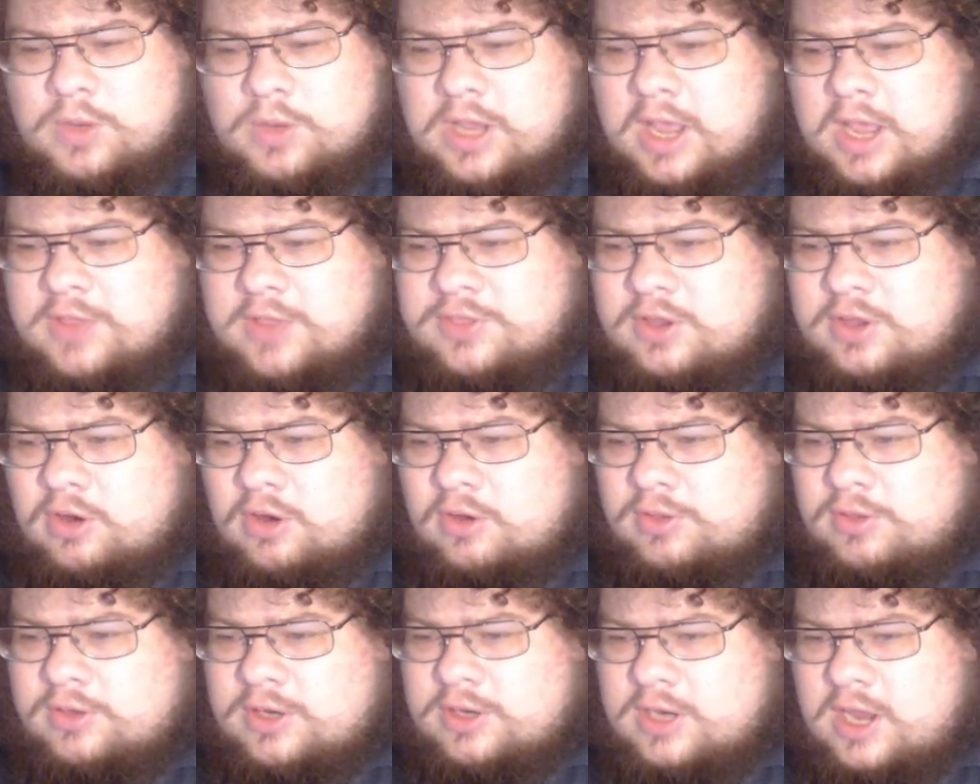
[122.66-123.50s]
we got there
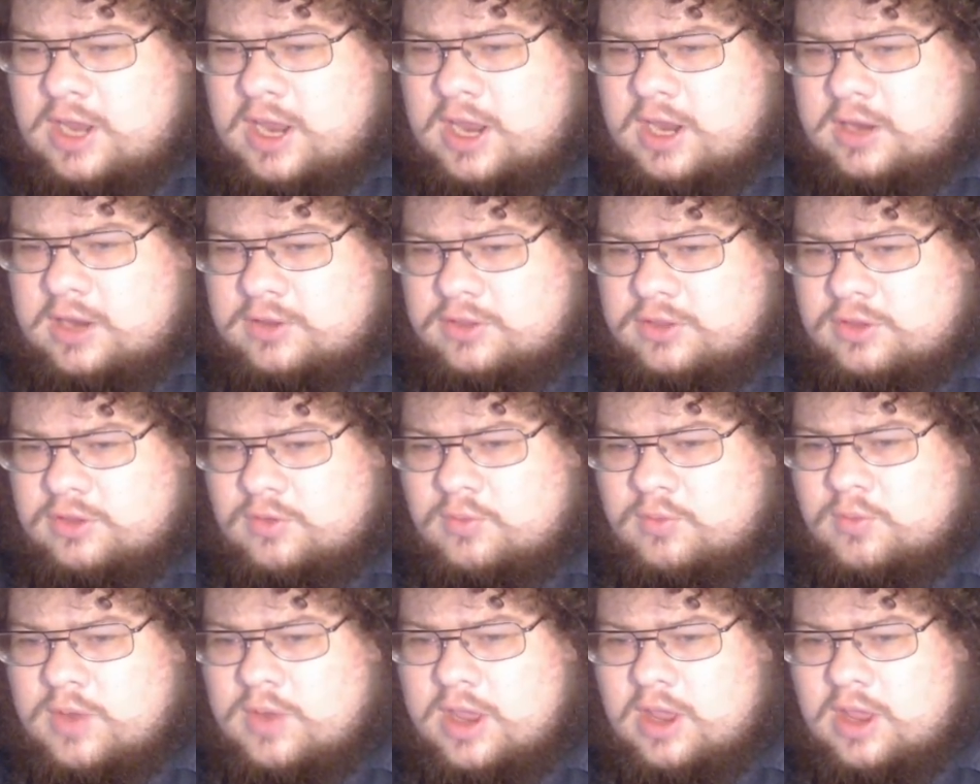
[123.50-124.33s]
on the 9th.
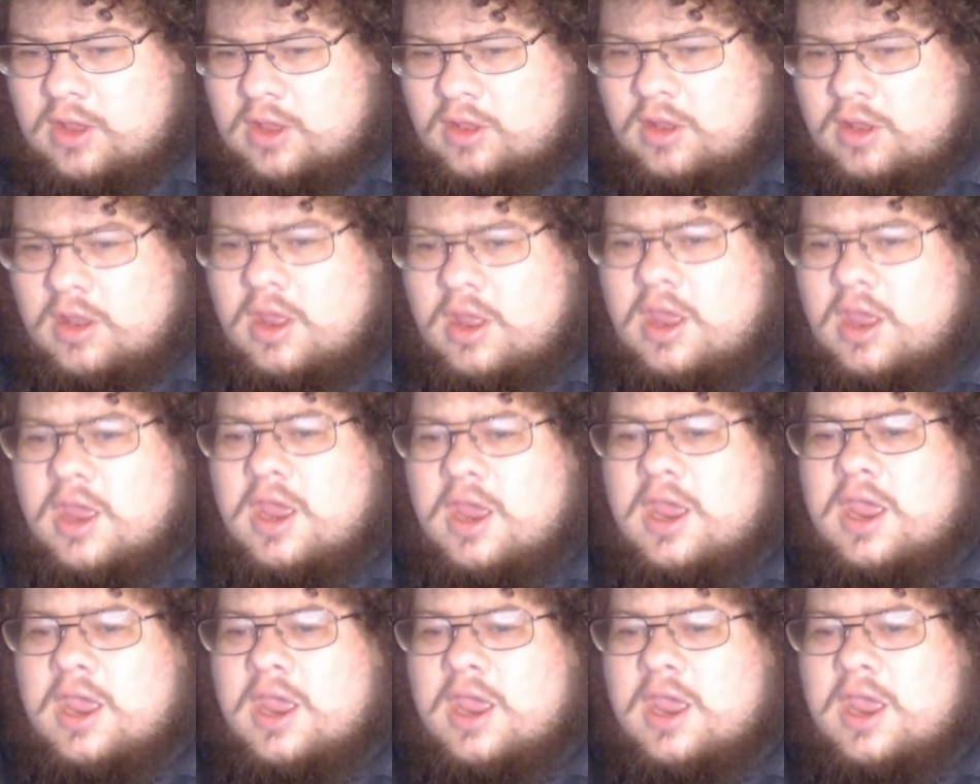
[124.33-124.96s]
Well,